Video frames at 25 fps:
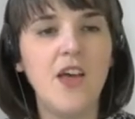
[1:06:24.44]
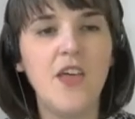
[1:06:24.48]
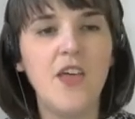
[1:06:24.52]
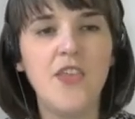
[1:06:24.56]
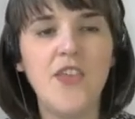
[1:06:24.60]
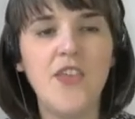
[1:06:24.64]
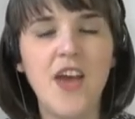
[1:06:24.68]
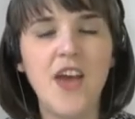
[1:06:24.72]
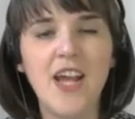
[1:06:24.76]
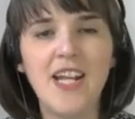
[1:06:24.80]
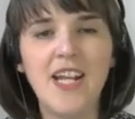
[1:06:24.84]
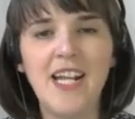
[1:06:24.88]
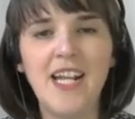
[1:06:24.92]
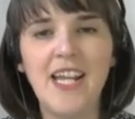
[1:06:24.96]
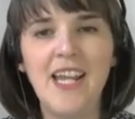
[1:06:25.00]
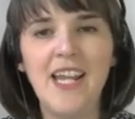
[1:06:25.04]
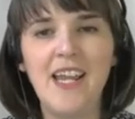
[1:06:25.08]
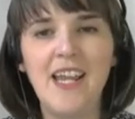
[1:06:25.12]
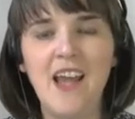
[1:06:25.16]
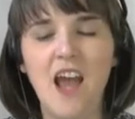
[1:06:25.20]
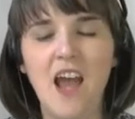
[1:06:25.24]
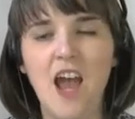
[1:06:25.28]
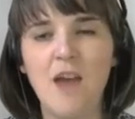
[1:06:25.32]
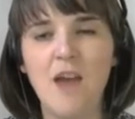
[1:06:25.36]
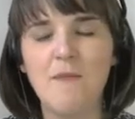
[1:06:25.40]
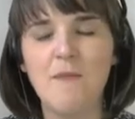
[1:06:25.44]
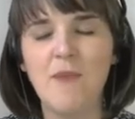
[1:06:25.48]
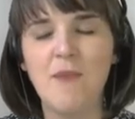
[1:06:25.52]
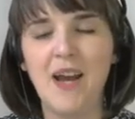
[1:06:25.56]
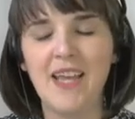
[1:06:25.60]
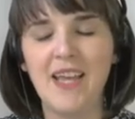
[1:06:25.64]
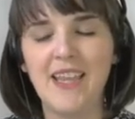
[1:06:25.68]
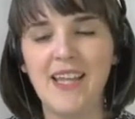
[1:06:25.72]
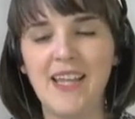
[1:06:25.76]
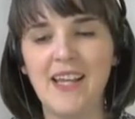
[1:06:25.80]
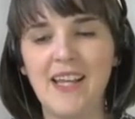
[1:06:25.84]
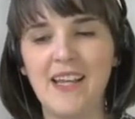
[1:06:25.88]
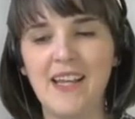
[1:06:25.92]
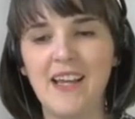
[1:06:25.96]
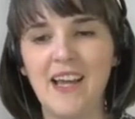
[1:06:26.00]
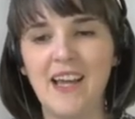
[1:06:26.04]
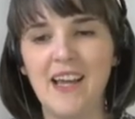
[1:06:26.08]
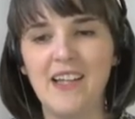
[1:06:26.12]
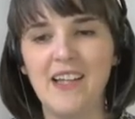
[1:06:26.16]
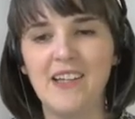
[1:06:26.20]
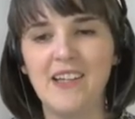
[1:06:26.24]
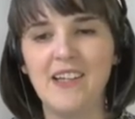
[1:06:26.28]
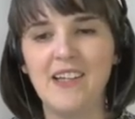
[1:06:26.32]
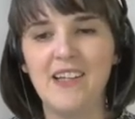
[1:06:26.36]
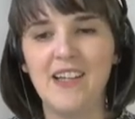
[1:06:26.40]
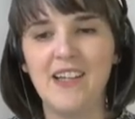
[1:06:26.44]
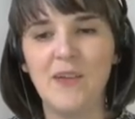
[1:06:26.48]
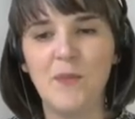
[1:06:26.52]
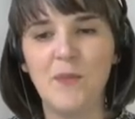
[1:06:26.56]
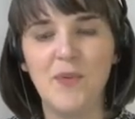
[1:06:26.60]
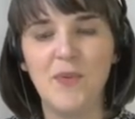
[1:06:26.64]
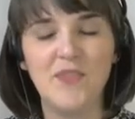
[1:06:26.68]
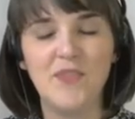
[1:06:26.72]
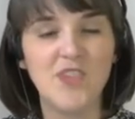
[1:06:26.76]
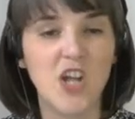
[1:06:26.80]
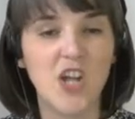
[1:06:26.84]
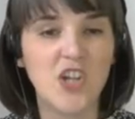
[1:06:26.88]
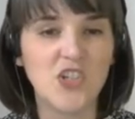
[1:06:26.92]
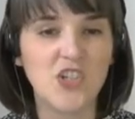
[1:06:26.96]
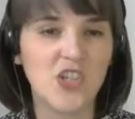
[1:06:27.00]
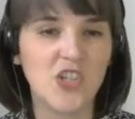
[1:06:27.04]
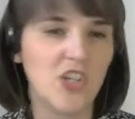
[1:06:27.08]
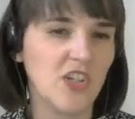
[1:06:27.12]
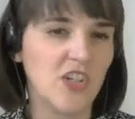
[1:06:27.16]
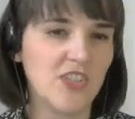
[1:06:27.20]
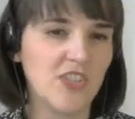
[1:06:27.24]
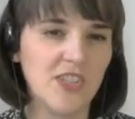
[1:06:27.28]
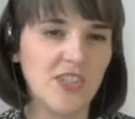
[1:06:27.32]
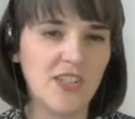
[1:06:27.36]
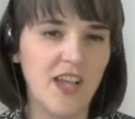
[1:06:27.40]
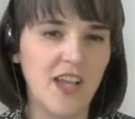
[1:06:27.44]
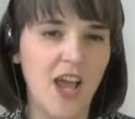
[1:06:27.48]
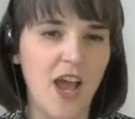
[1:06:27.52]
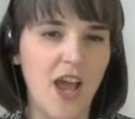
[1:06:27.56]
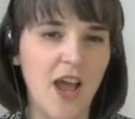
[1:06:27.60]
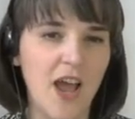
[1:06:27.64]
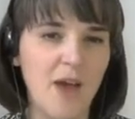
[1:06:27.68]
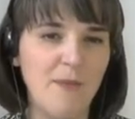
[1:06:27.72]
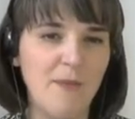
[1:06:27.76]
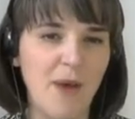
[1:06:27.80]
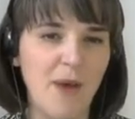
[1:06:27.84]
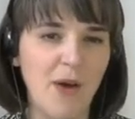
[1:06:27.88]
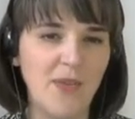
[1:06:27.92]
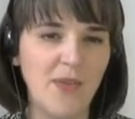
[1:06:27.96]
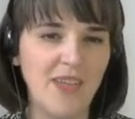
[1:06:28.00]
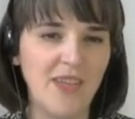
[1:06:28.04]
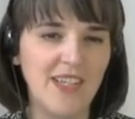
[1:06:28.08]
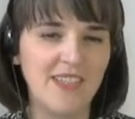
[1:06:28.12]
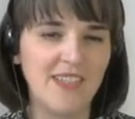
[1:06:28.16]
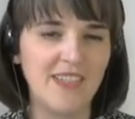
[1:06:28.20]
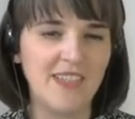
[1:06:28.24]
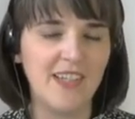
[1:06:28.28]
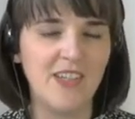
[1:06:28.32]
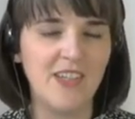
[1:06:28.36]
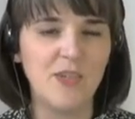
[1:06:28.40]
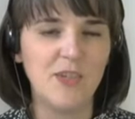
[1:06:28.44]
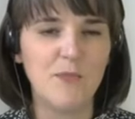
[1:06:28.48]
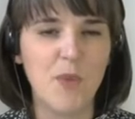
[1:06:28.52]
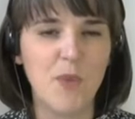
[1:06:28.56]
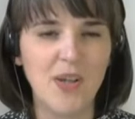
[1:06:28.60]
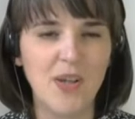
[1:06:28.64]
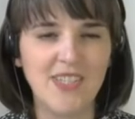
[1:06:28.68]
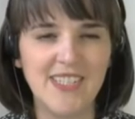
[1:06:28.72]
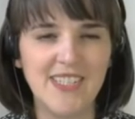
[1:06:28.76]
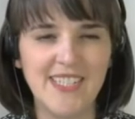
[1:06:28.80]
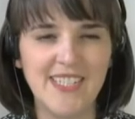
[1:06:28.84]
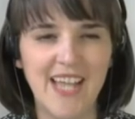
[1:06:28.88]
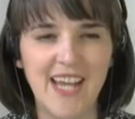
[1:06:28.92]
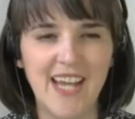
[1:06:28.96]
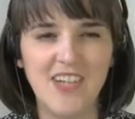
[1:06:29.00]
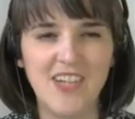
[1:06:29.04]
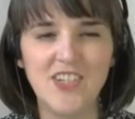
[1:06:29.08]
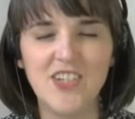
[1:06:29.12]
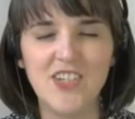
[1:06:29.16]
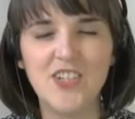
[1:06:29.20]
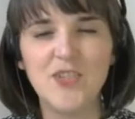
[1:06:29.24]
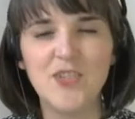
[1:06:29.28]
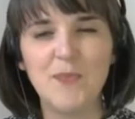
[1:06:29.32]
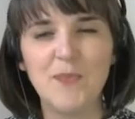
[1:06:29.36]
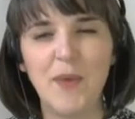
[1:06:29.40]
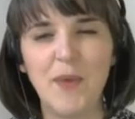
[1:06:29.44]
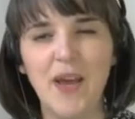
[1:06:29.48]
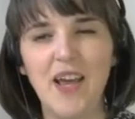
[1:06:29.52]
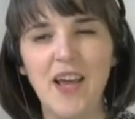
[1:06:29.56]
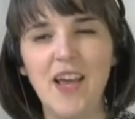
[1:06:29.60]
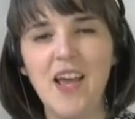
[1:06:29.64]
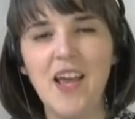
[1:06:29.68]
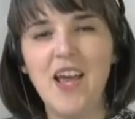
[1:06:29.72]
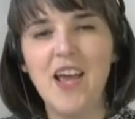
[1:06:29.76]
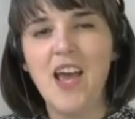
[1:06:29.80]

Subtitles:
Thirdly, I think we've touched a lot about this in the presentations, but